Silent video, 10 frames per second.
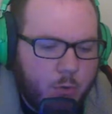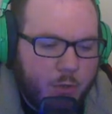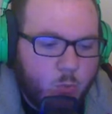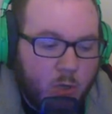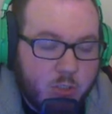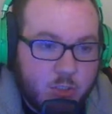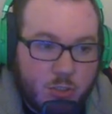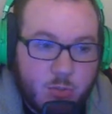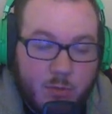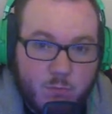and watching
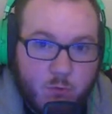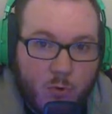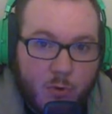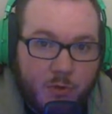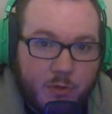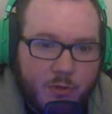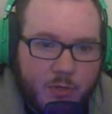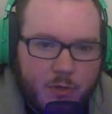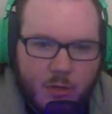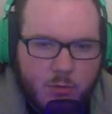Scream 4 in the
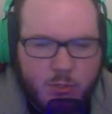theater. That was the